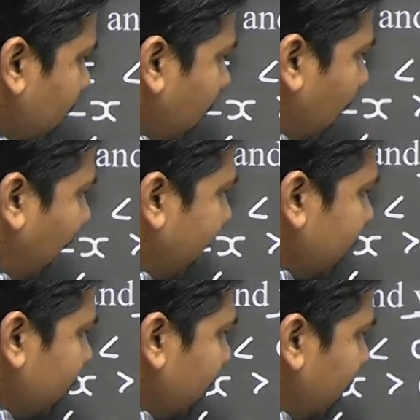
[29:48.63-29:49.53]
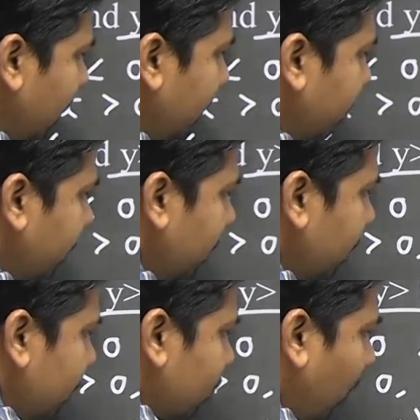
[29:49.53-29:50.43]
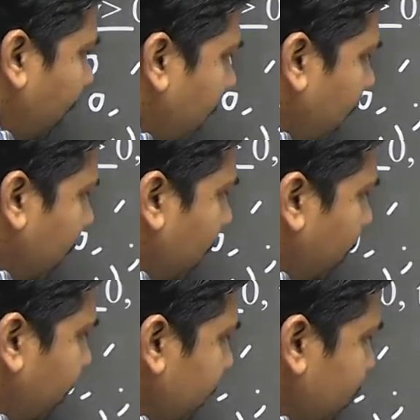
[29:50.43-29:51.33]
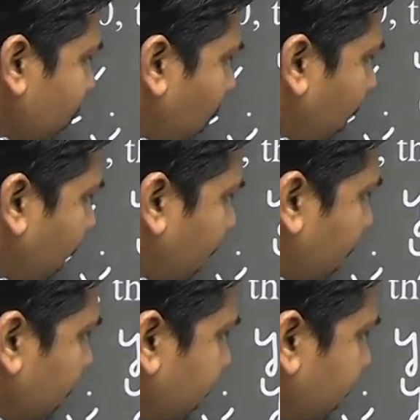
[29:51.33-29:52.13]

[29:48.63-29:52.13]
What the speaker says: lies in which quadrant? First quadrant.